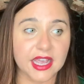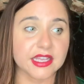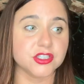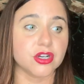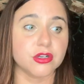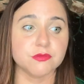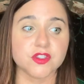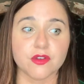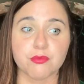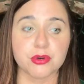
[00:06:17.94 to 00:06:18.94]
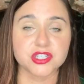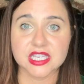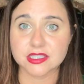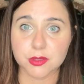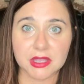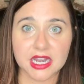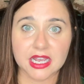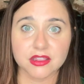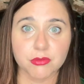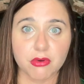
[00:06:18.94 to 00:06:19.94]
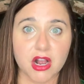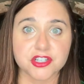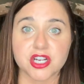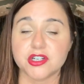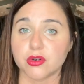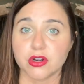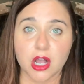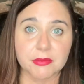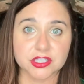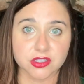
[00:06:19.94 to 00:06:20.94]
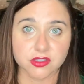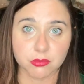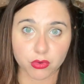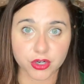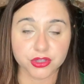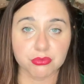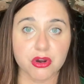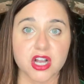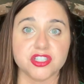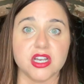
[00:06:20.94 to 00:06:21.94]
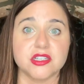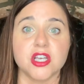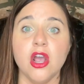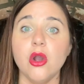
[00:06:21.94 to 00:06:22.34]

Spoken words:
terms of participating in the project or coming to support the project